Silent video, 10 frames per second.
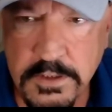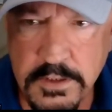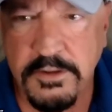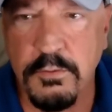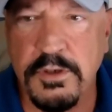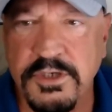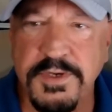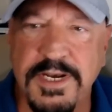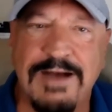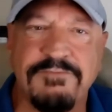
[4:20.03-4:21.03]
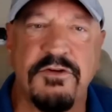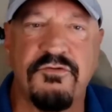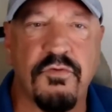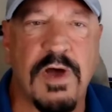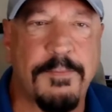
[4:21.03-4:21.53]
In other words, we'd have to
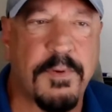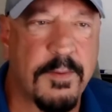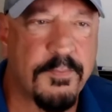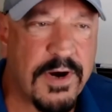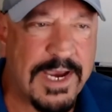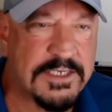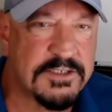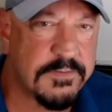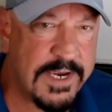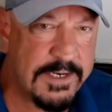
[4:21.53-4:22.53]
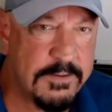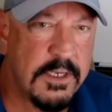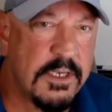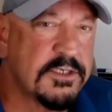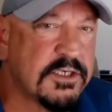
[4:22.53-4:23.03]
drop our price, right?
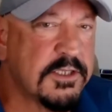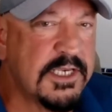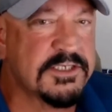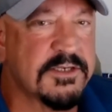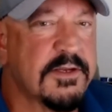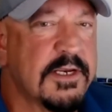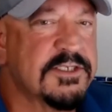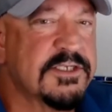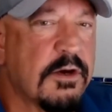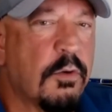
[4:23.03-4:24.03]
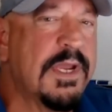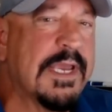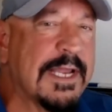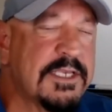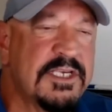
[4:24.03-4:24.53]
So these are the, and so we
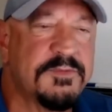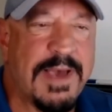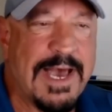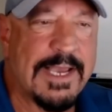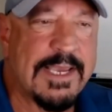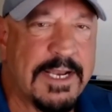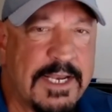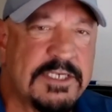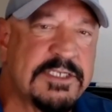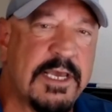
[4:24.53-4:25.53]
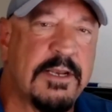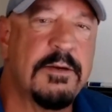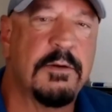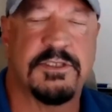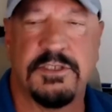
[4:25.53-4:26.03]
got these back and they said,
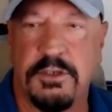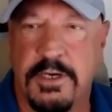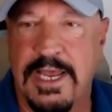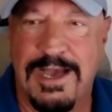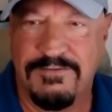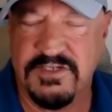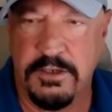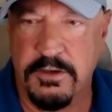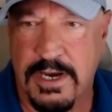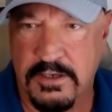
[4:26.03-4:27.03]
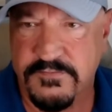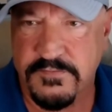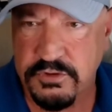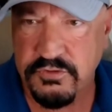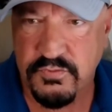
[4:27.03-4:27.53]
you're going to have to sell your house for
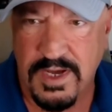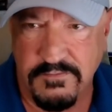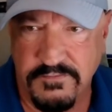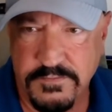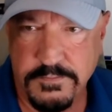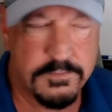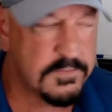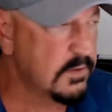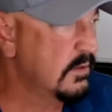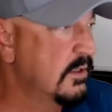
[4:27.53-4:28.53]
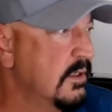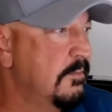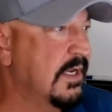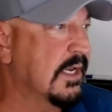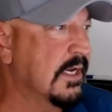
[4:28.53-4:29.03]
212
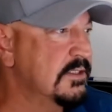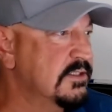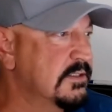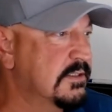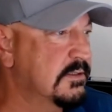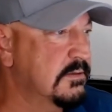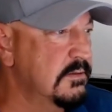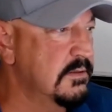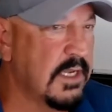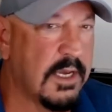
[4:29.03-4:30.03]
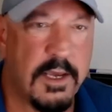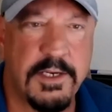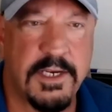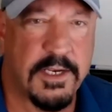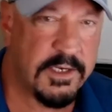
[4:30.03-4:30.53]
because, uh,
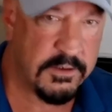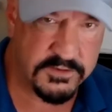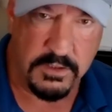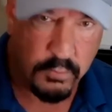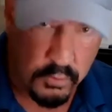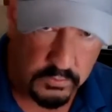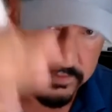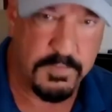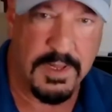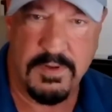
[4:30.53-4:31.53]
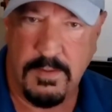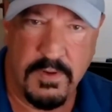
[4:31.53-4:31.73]
and here's our rules, blah, blah,